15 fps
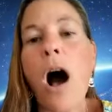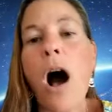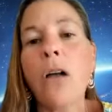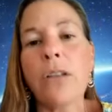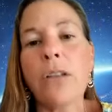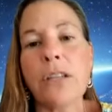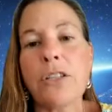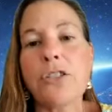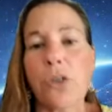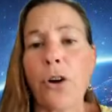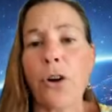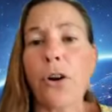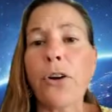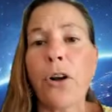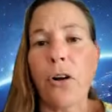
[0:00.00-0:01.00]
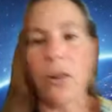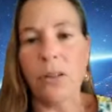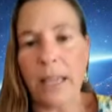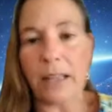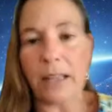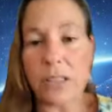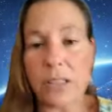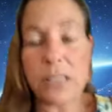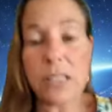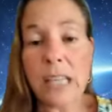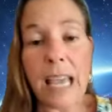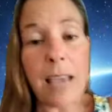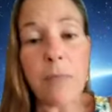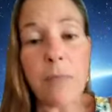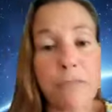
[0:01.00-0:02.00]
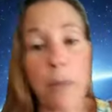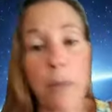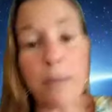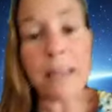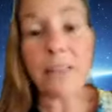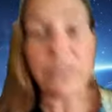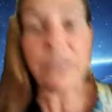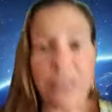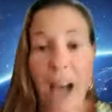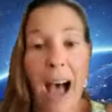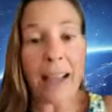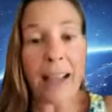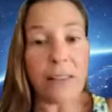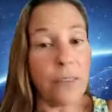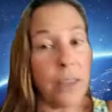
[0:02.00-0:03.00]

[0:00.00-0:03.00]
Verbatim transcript: all internal like this oh, came yeah from inside.